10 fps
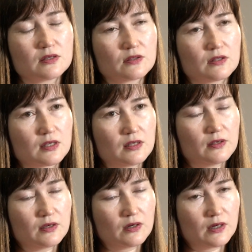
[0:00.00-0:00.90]
they
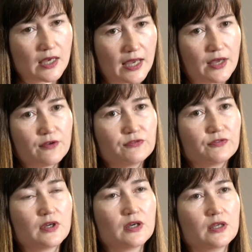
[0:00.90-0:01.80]
have
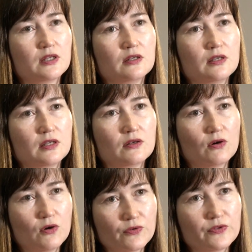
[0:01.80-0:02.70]
in
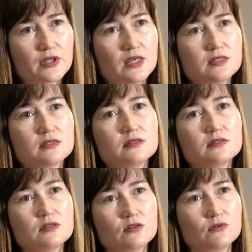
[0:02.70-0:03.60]
all the
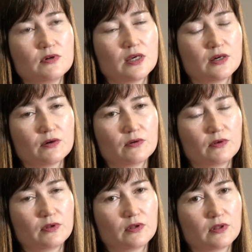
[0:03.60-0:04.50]
cases,
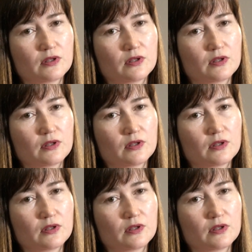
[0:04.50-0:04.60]
the